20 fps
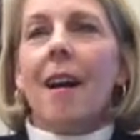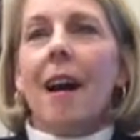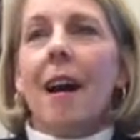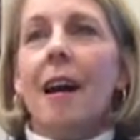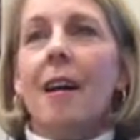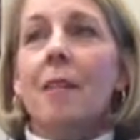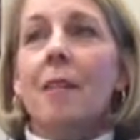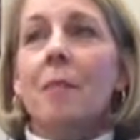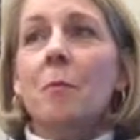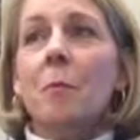
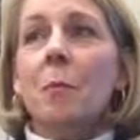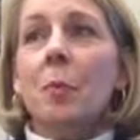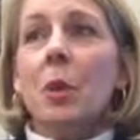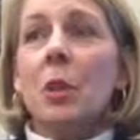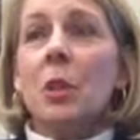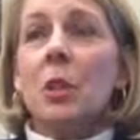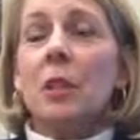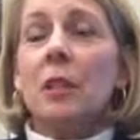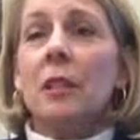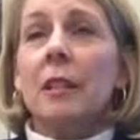I
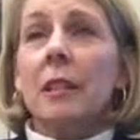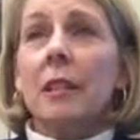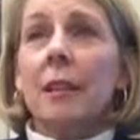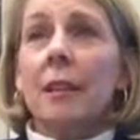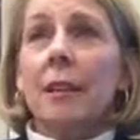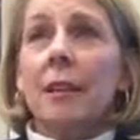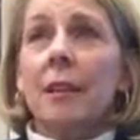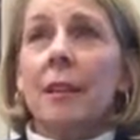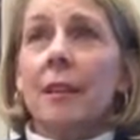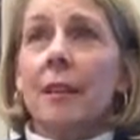personally
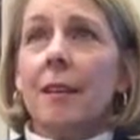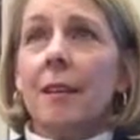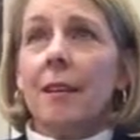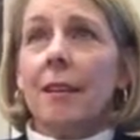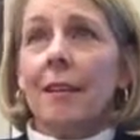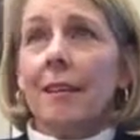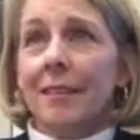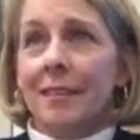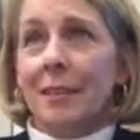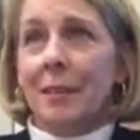think,
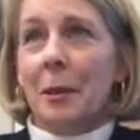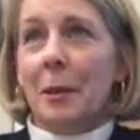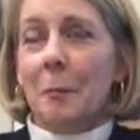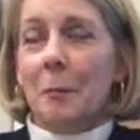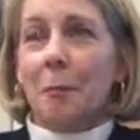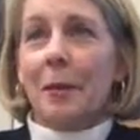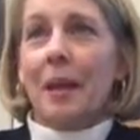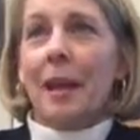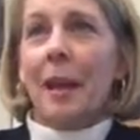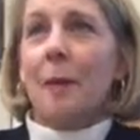
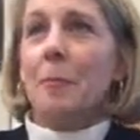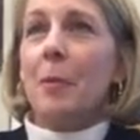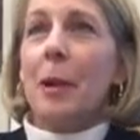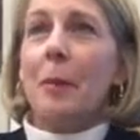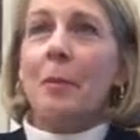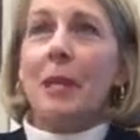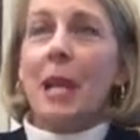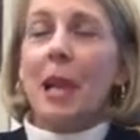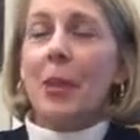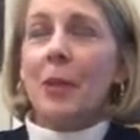I'm
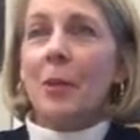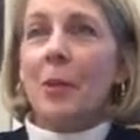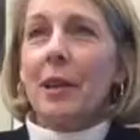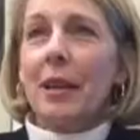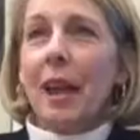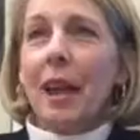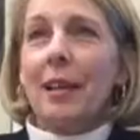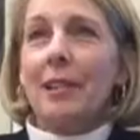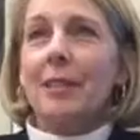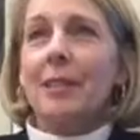probably not the
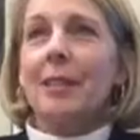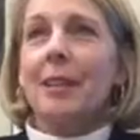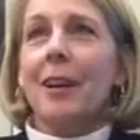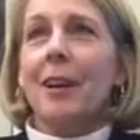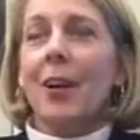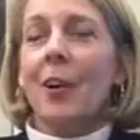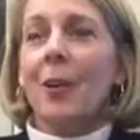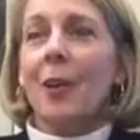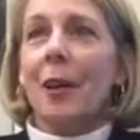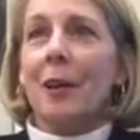one to ask
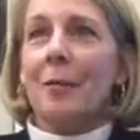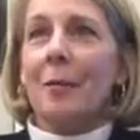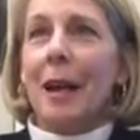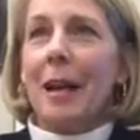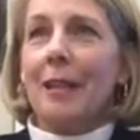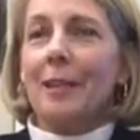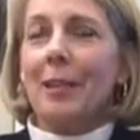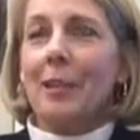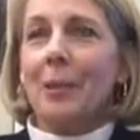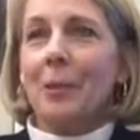a whole lot
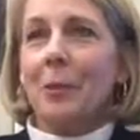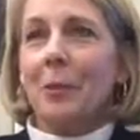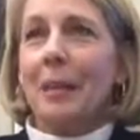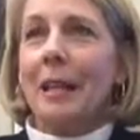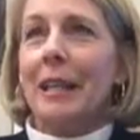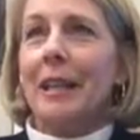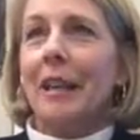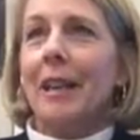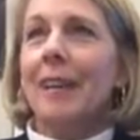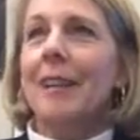about social
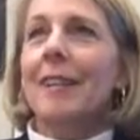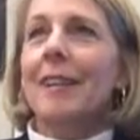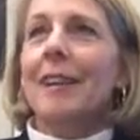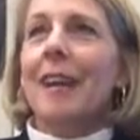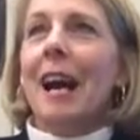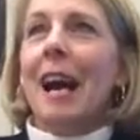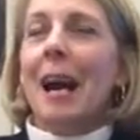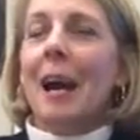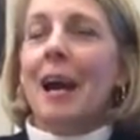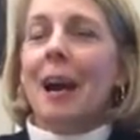media.
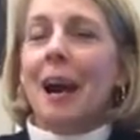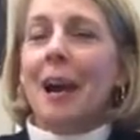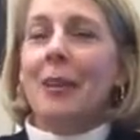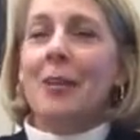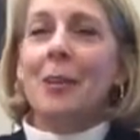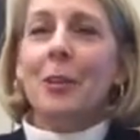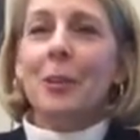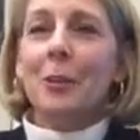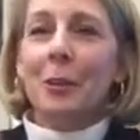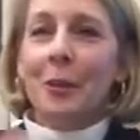I
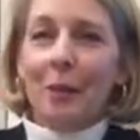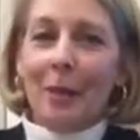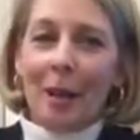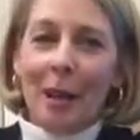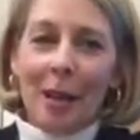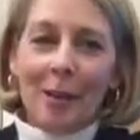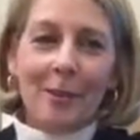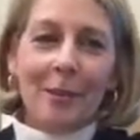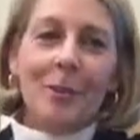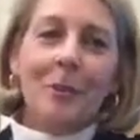do
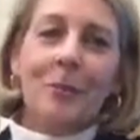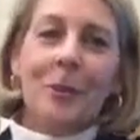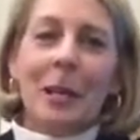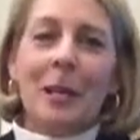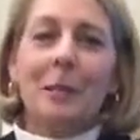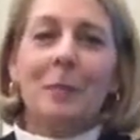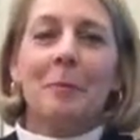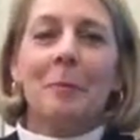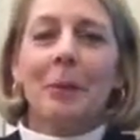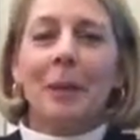
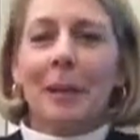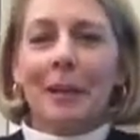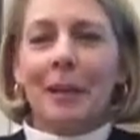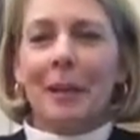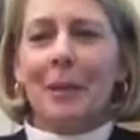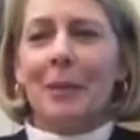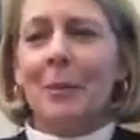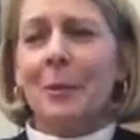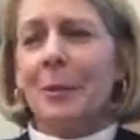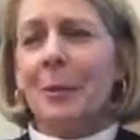Facebook,
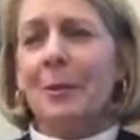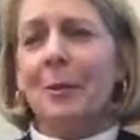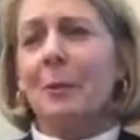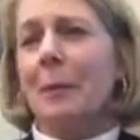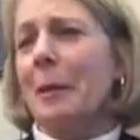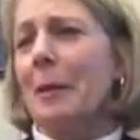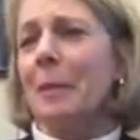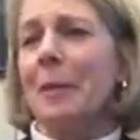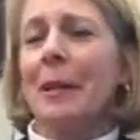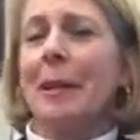and I do a little
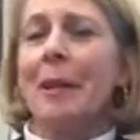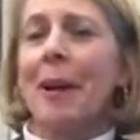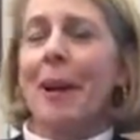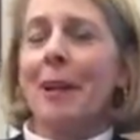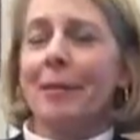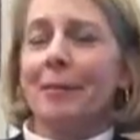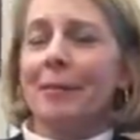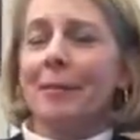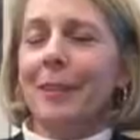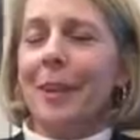bit, but
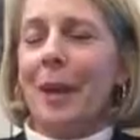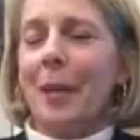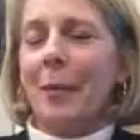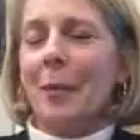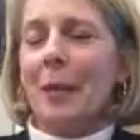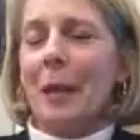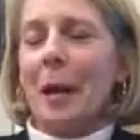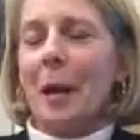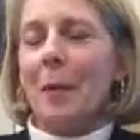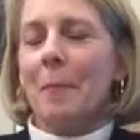not all
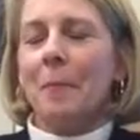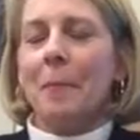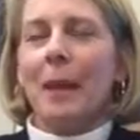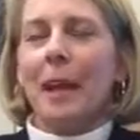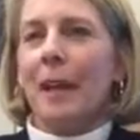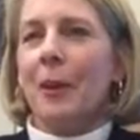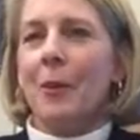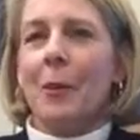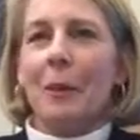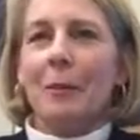the
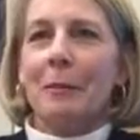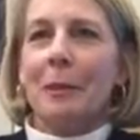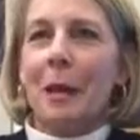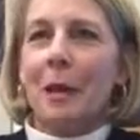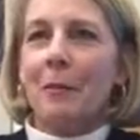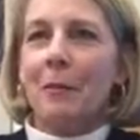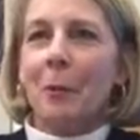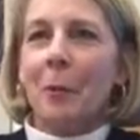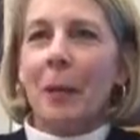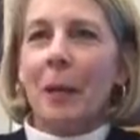time. I don't have
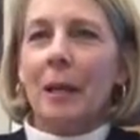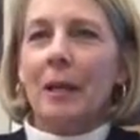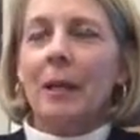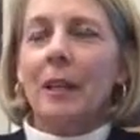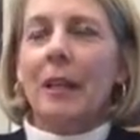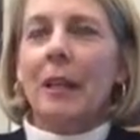time for it.